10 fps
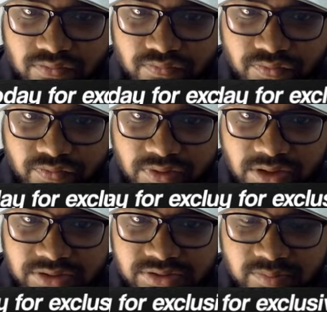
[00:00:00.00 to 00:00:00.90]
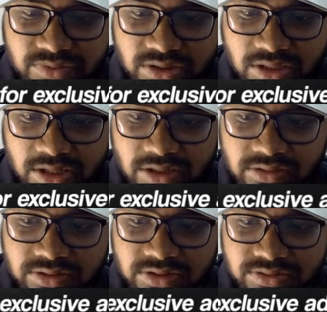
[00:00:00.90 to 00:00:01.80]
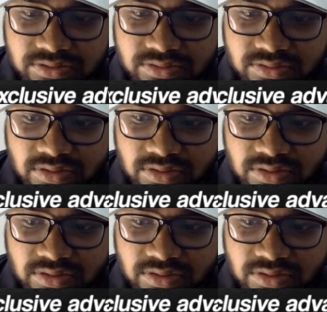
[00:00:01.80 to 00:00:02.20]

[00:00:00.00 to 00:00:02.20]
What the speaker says: we will get something like this.